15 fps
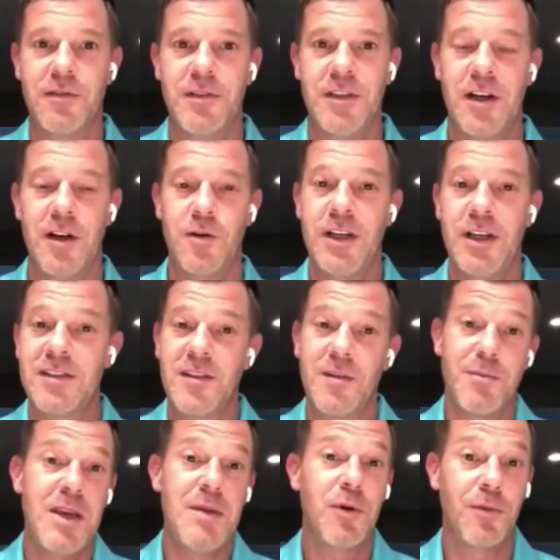It's a
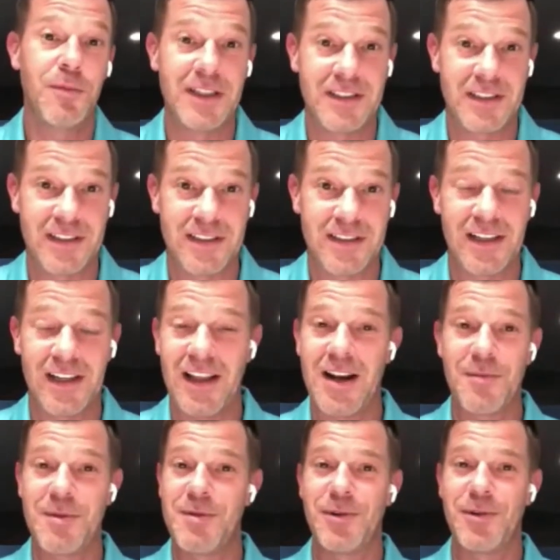people business, and a lot
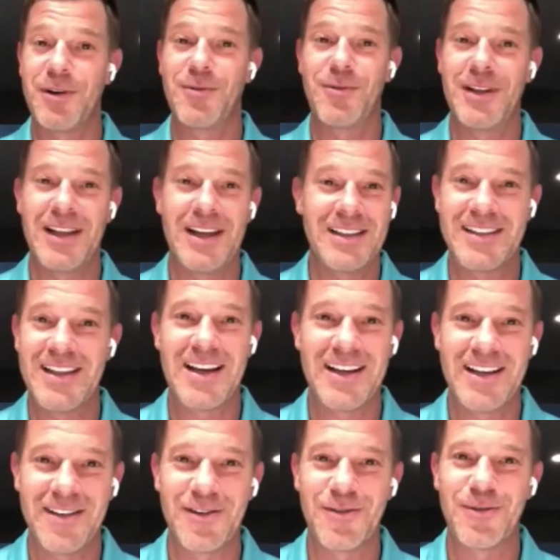of people don't realize that
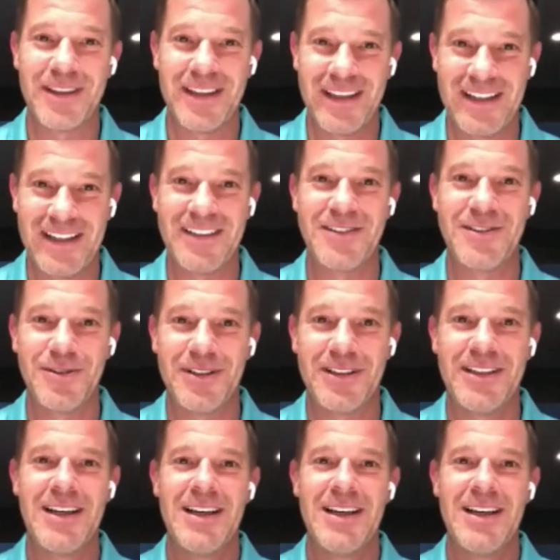either when they get into it.